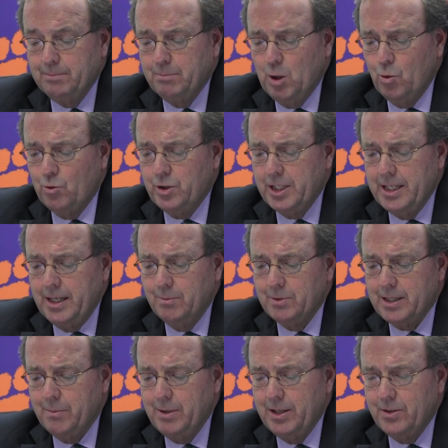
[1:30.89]
both
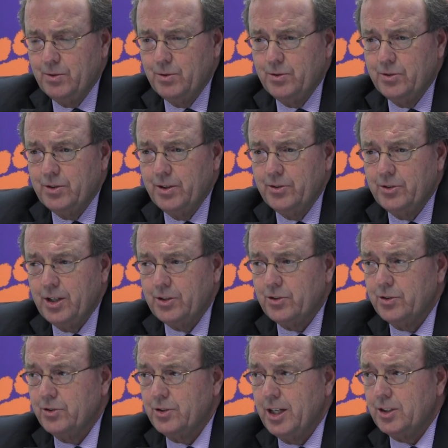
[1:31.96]
teams,
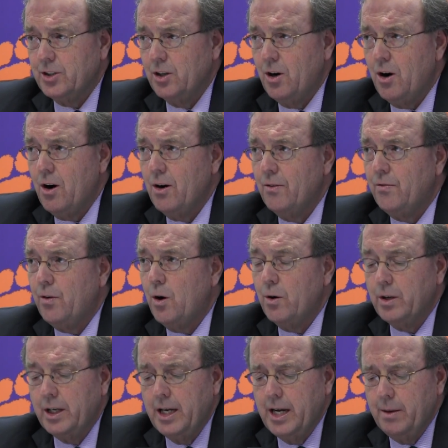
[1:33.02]
such a
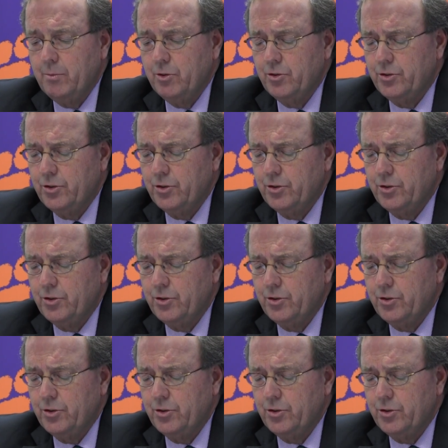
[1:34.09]
hard-fought game.